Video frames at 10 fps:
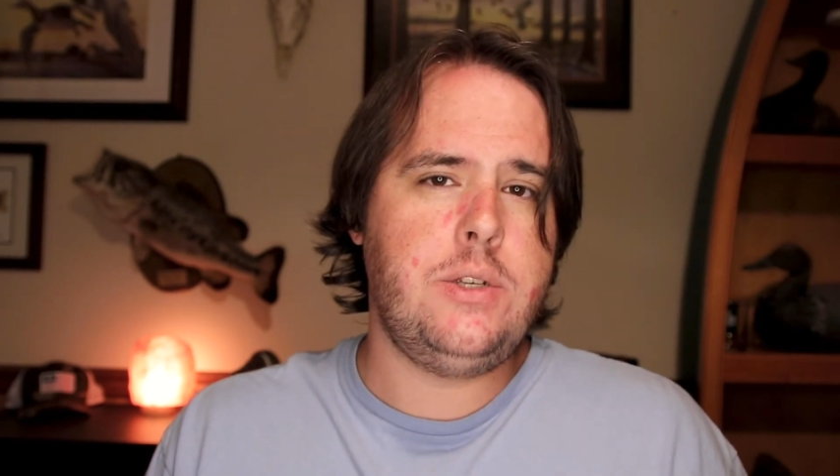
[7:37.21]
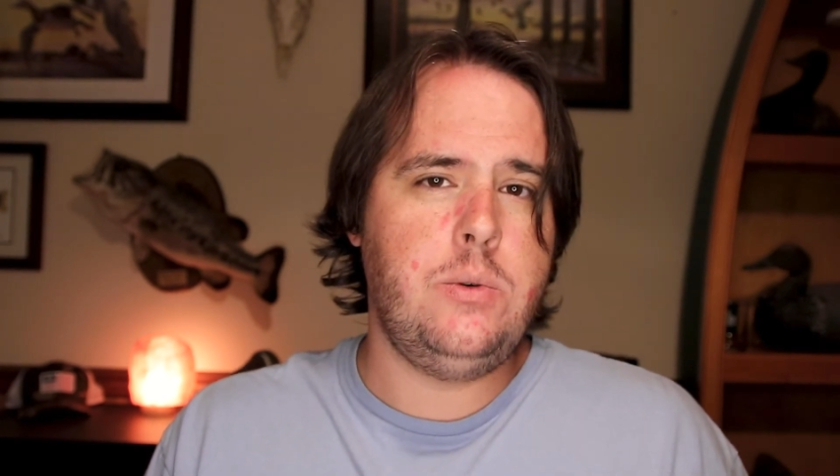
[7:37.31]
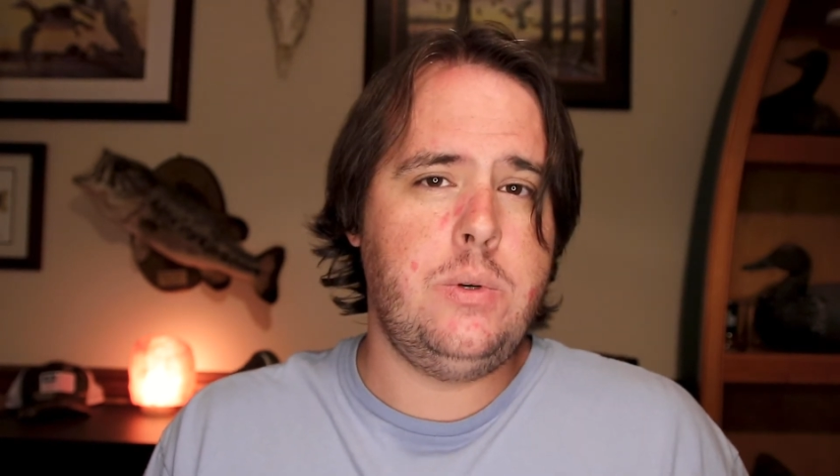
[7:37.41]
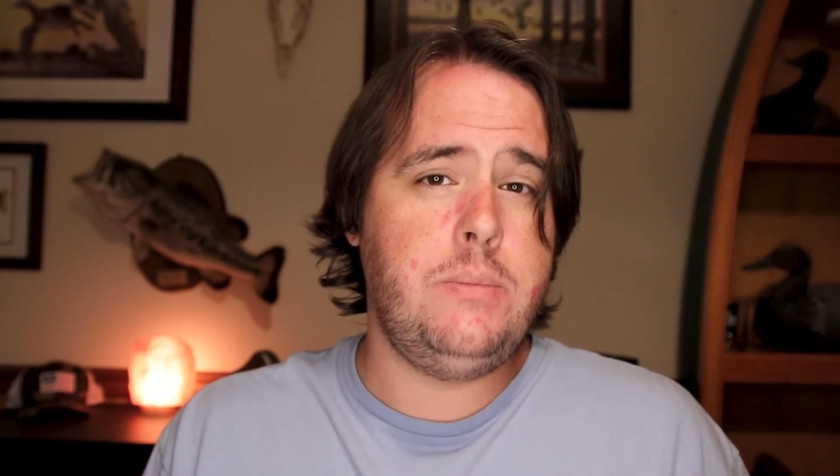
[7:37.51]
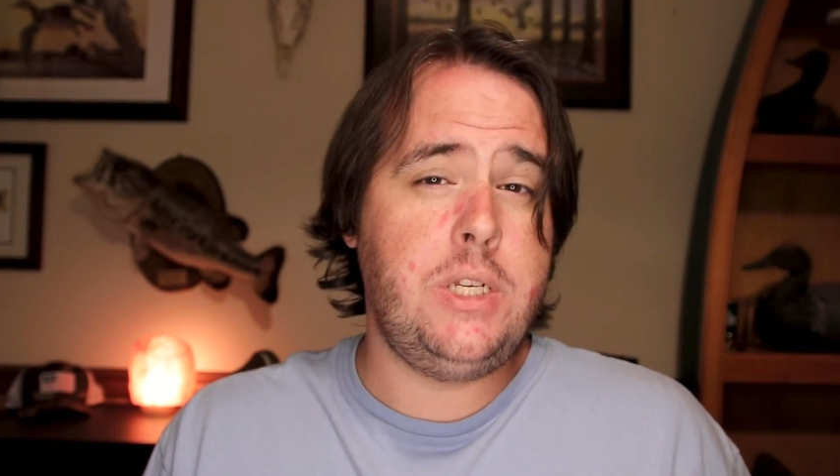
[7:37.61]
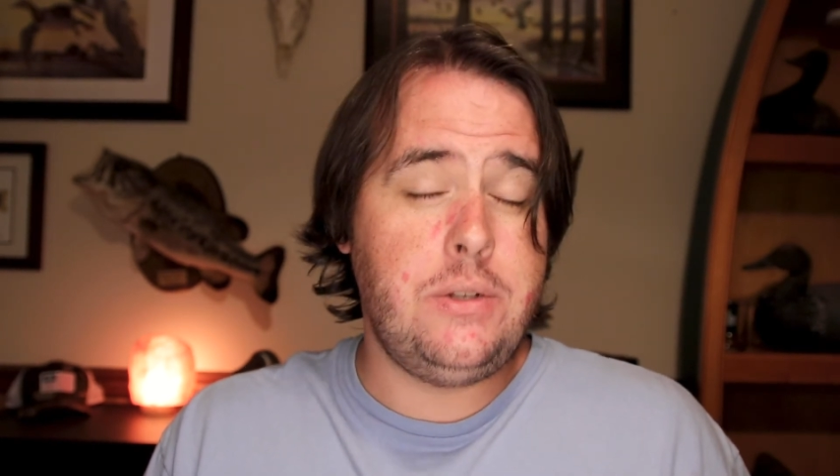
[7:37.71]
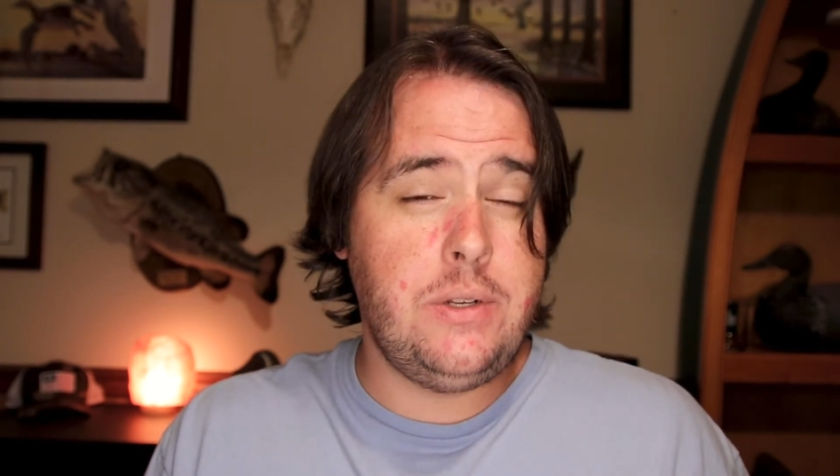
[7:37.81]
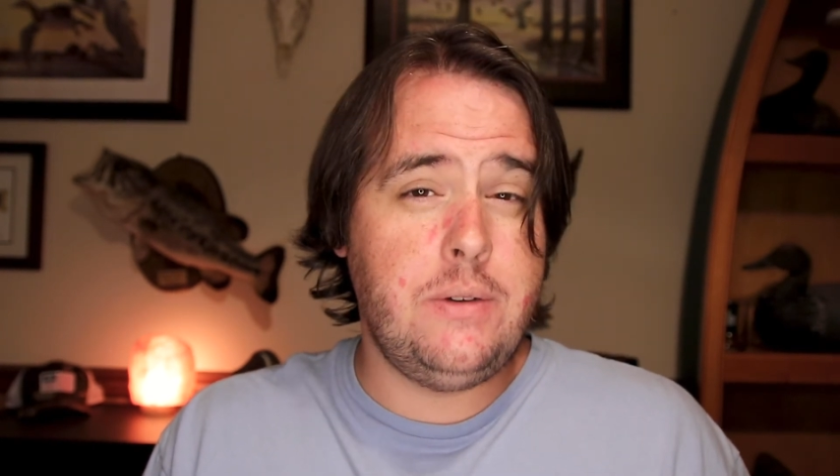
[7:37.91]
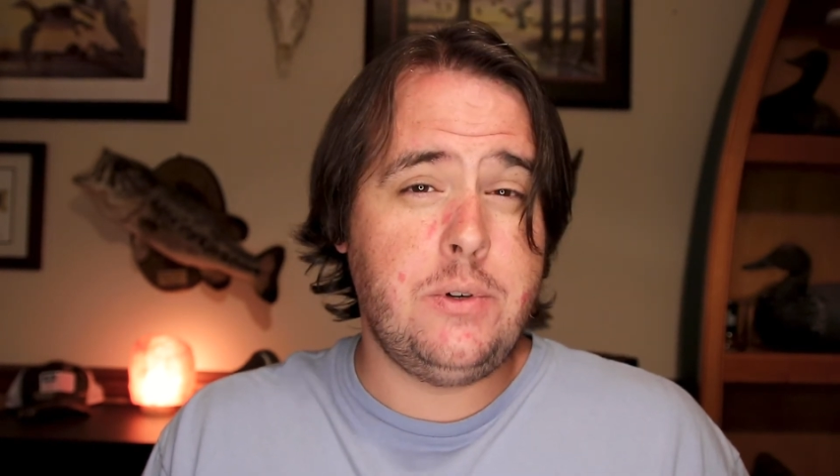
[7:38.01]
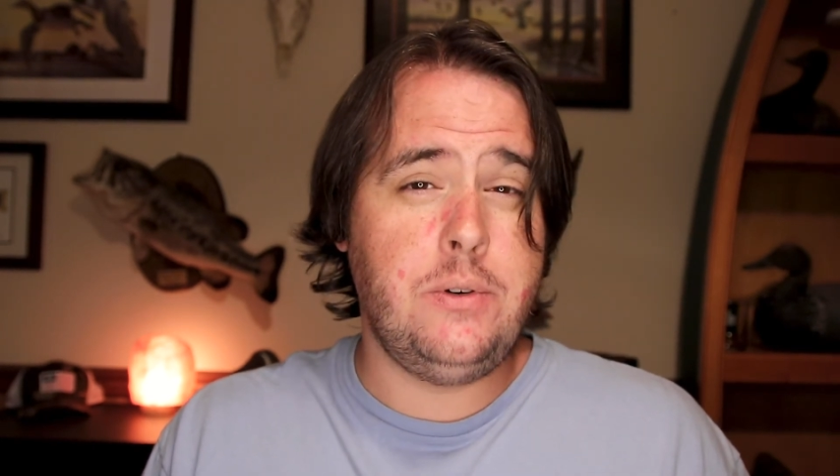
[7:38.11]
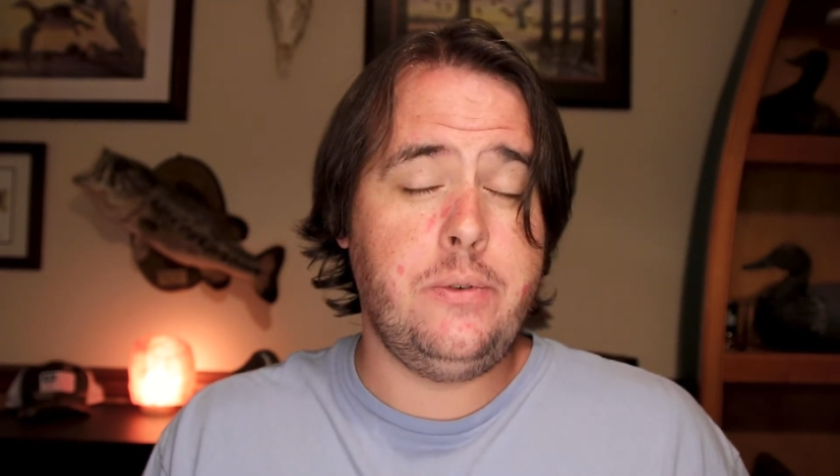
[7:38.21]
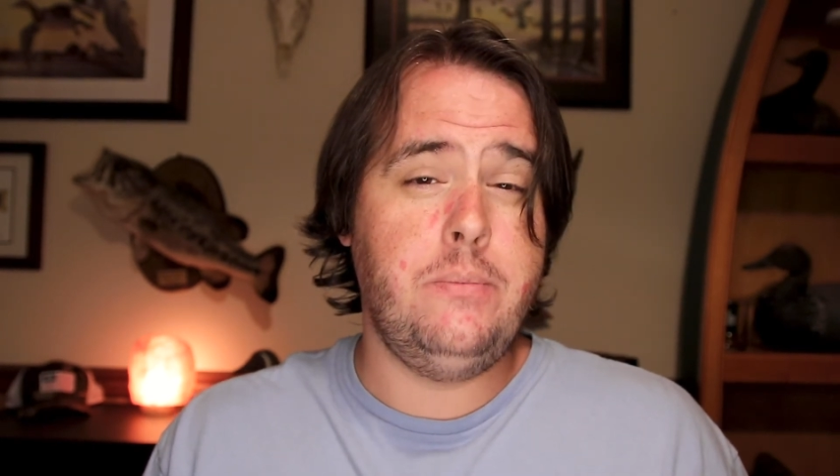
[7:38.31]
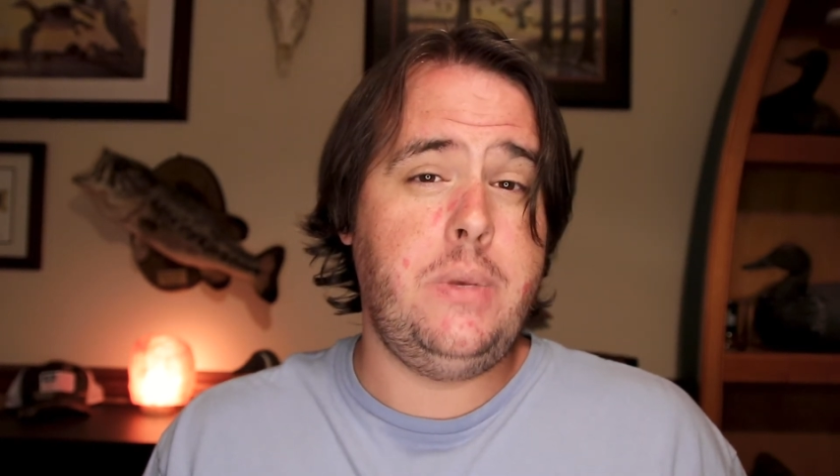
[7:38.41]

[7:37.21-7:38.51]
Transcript: so it wouldn't be too difficult for